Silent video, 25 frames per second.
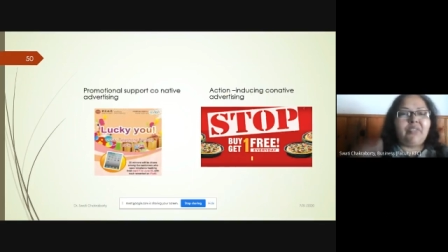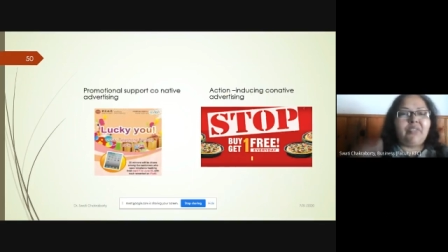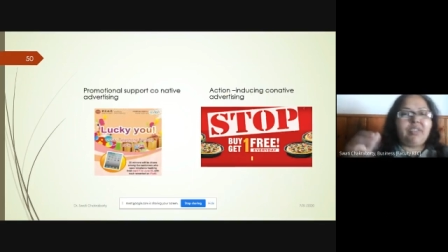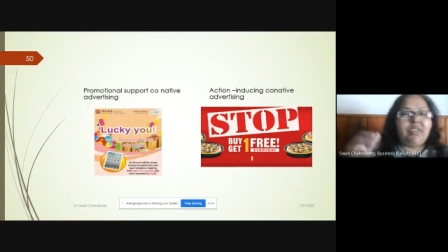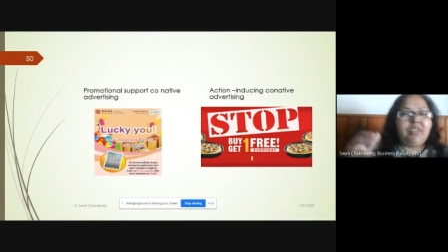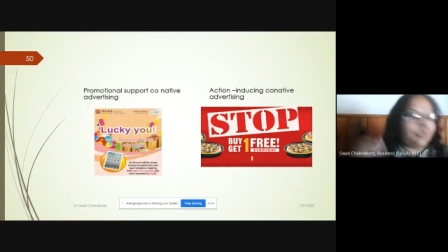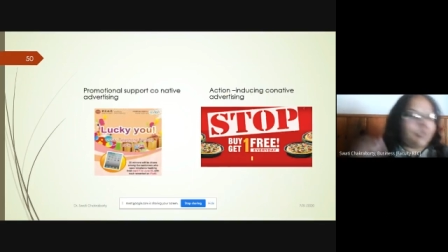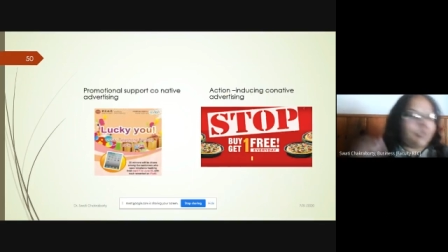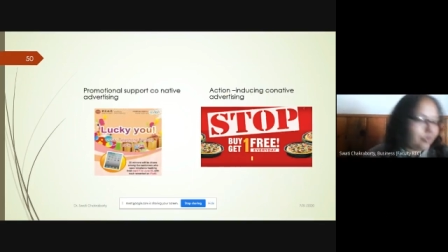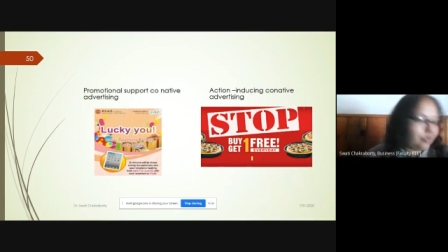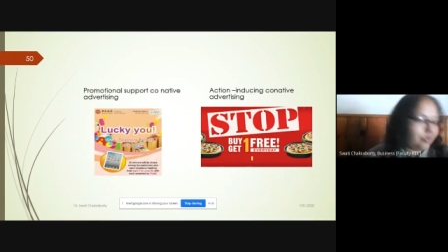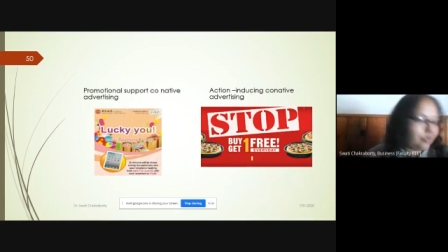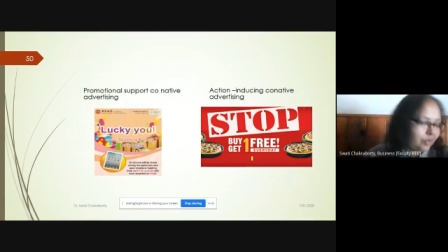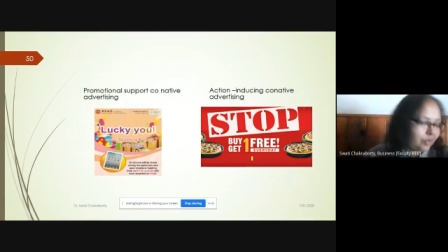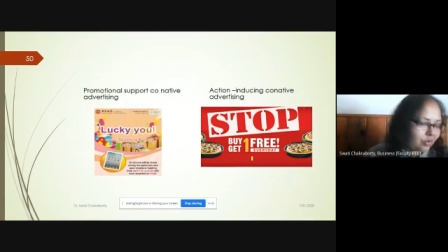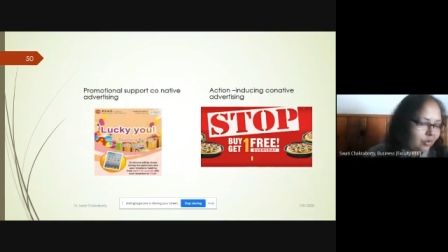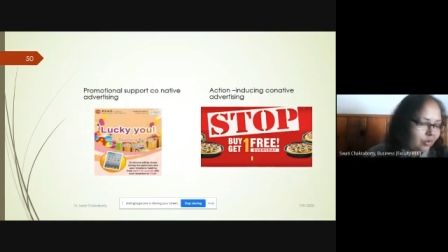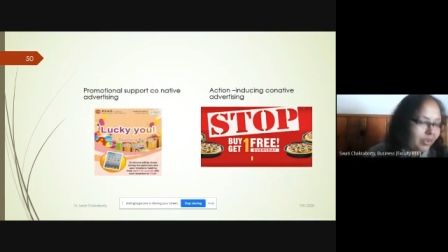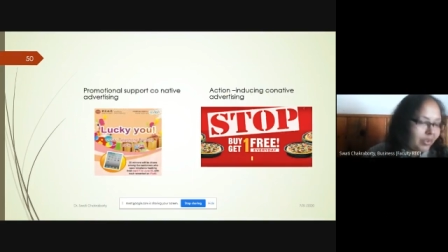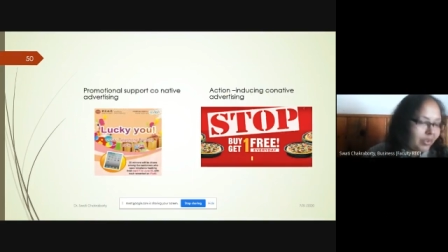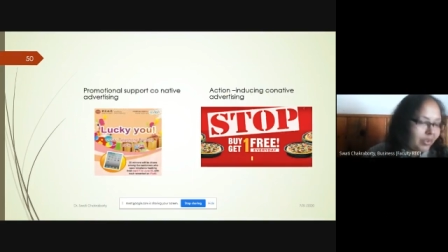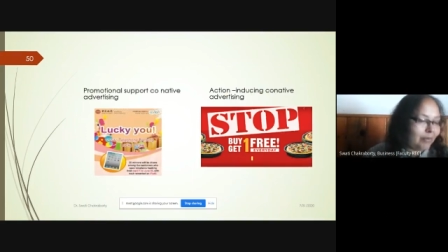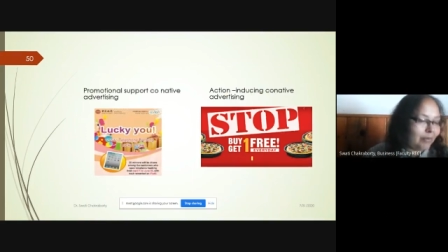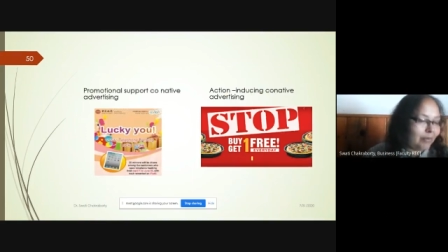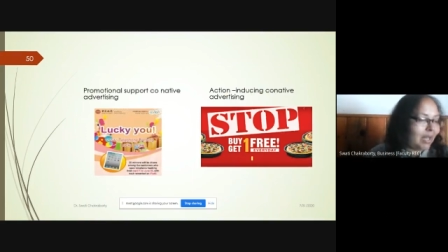So you're going
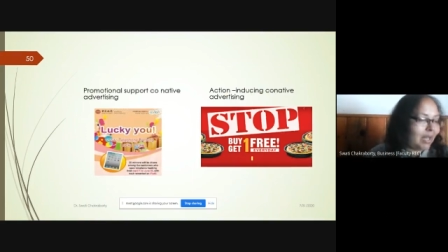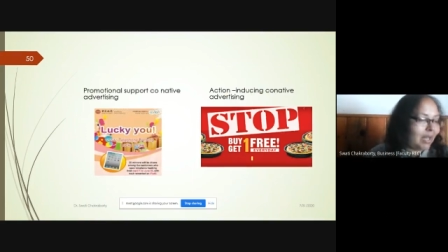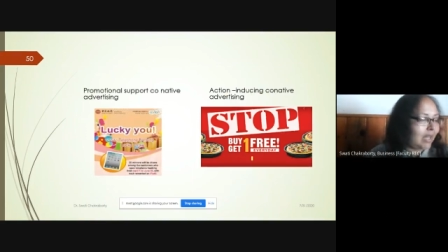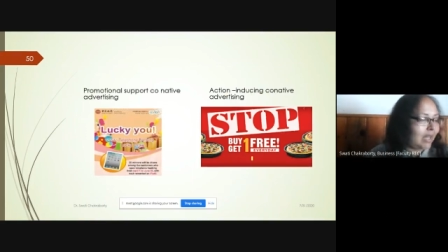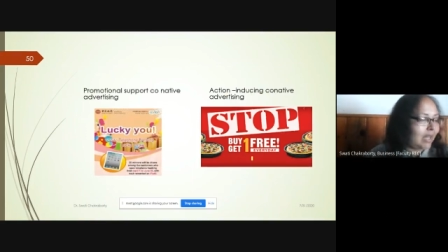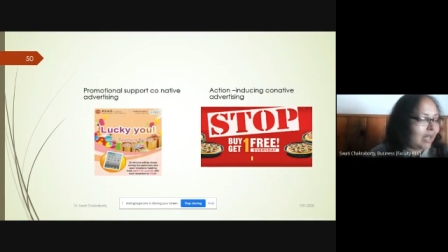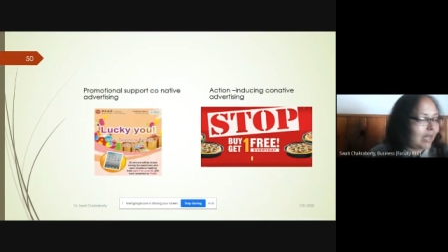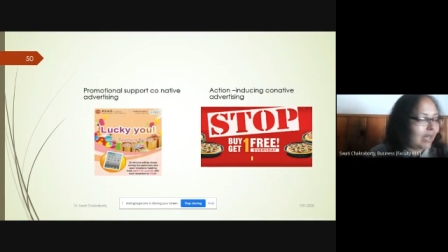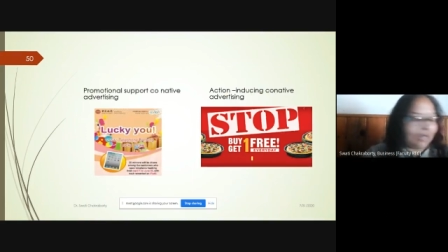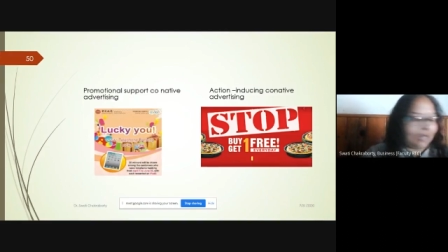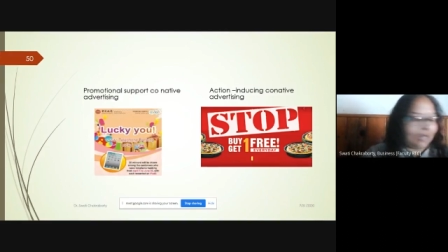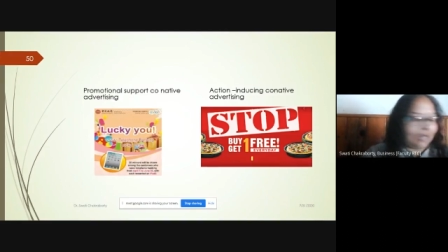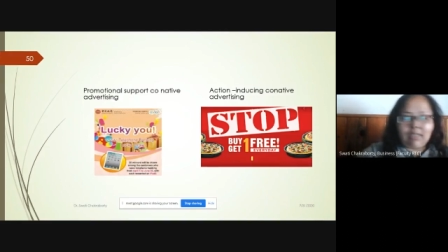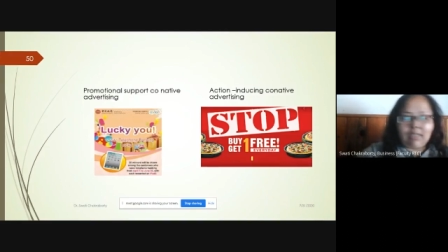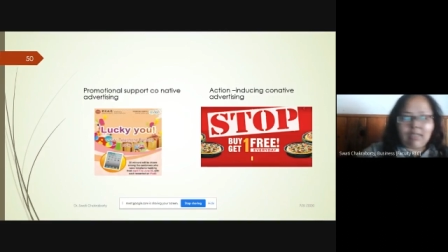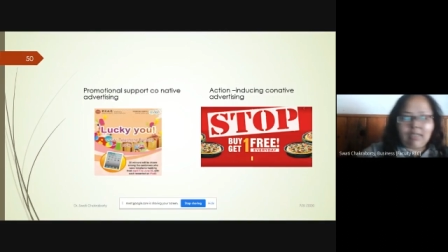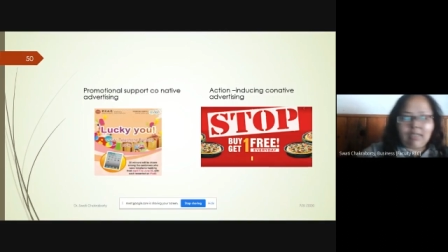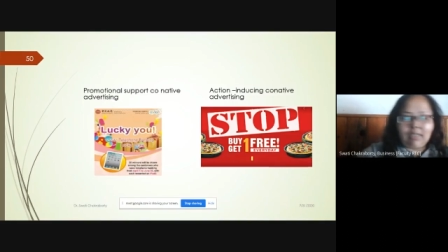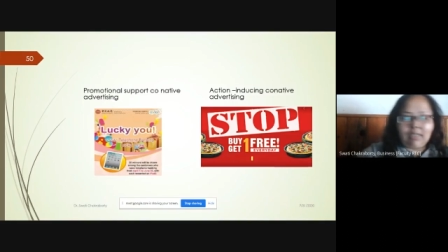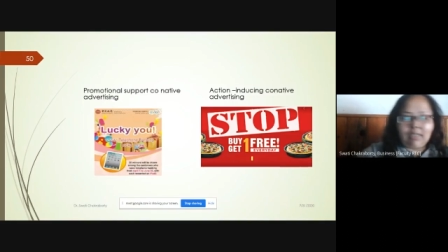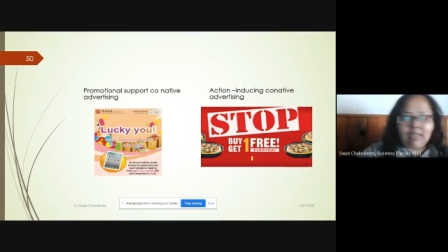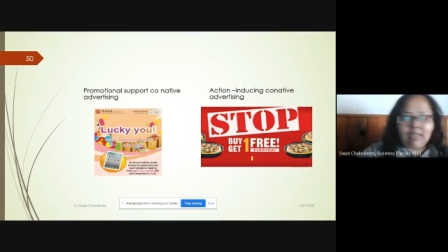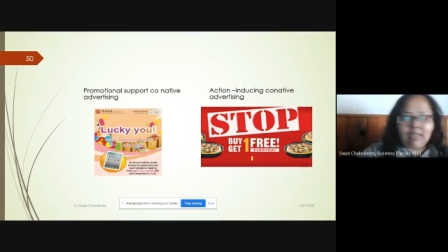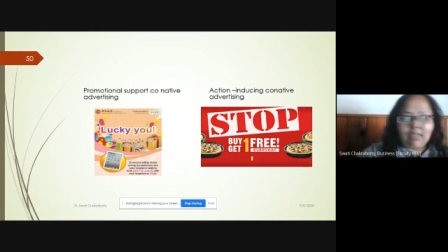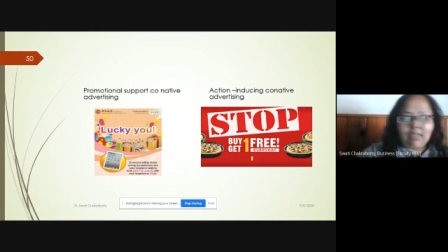by and then you're
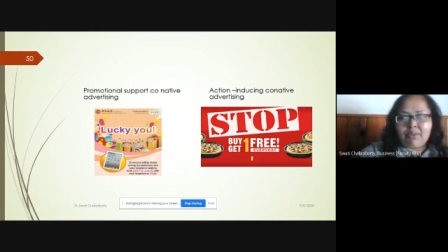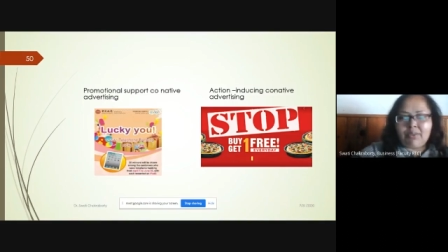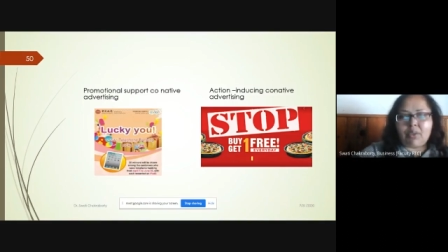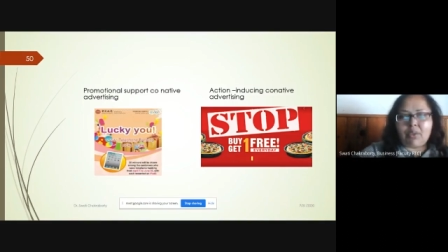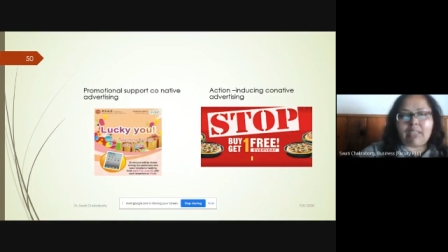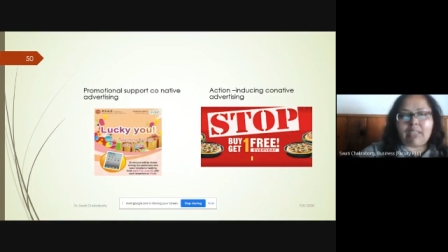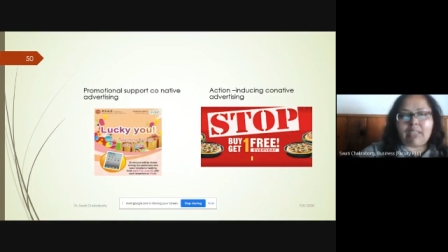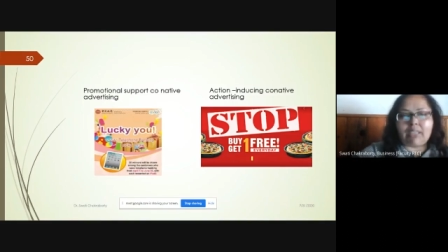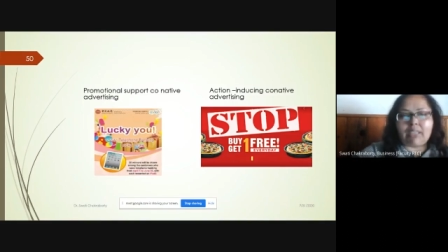talking.